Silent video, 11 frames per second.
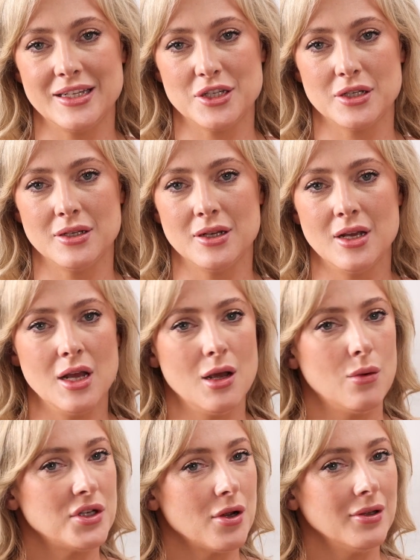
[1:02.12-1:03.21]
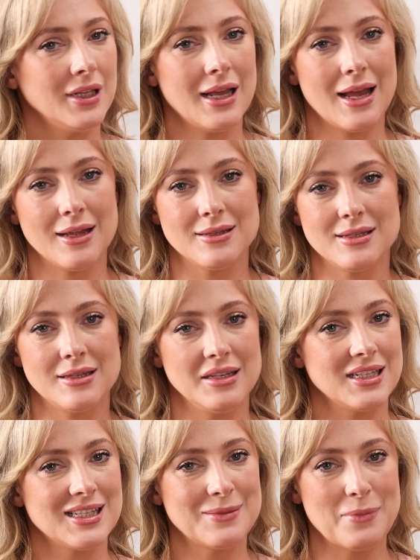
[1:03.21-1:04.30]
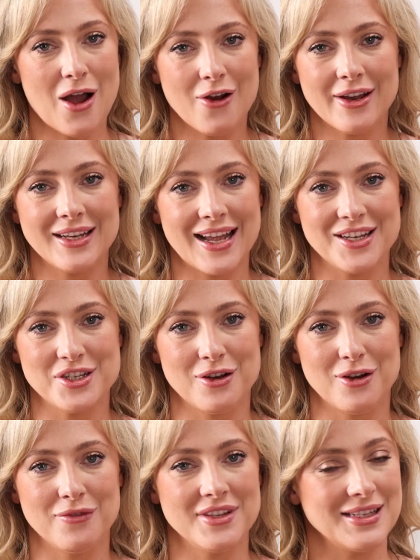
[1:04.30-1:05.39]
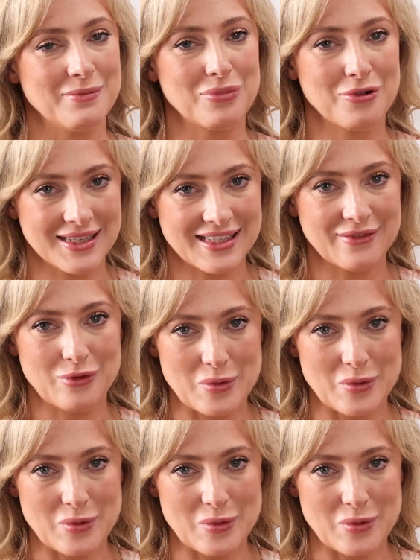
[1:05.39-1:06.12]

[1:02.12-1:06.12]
condition, which only adds to the inspiring nature of this impressive